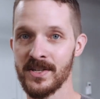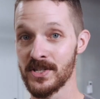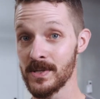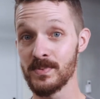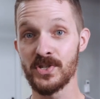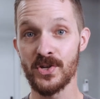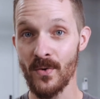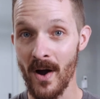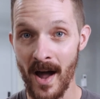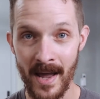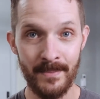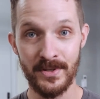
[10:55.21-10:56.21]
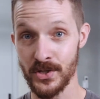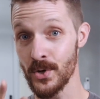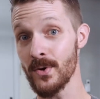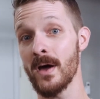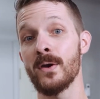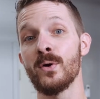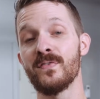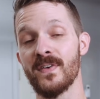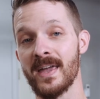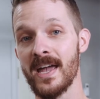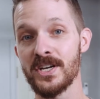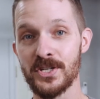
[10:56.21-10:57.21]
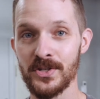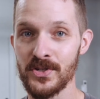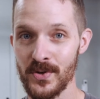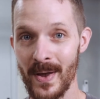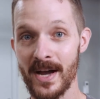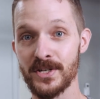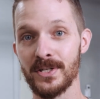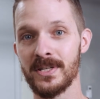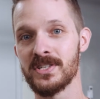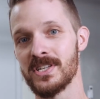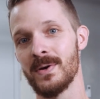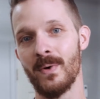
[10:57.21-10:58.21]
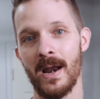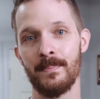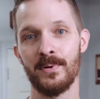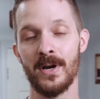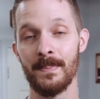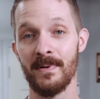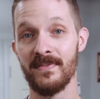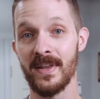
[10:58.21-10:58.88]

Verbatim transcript: subscribe, turn on notifications so you actually see when I put up a